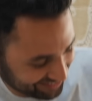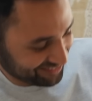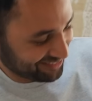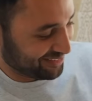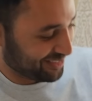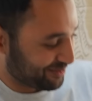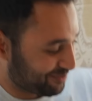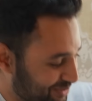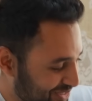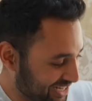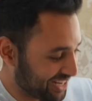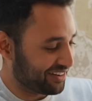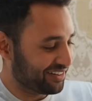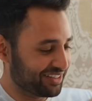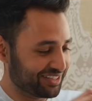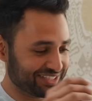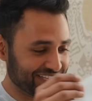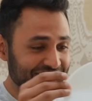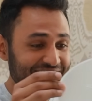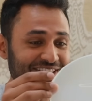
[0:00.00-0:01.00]
Let's pretend
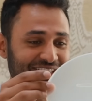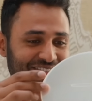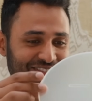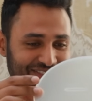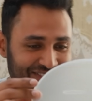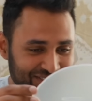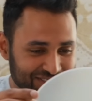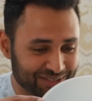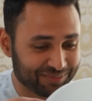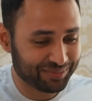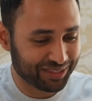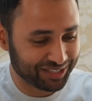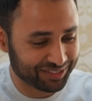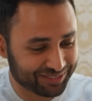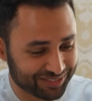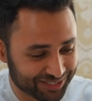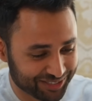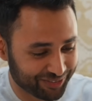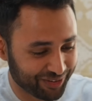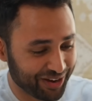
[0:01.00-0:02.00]
this isn't something
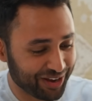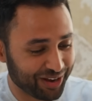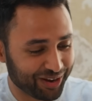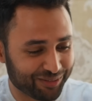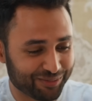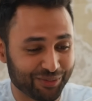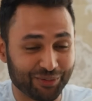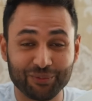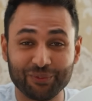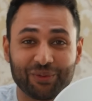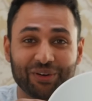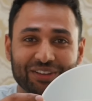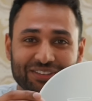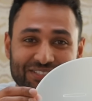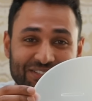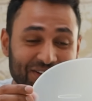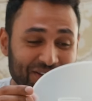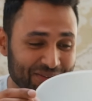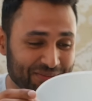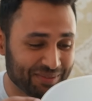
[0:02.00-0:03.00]
straight out of your
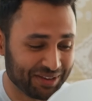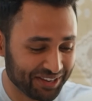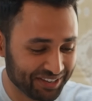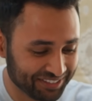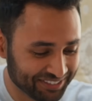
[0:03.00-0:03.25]
worst nightmare.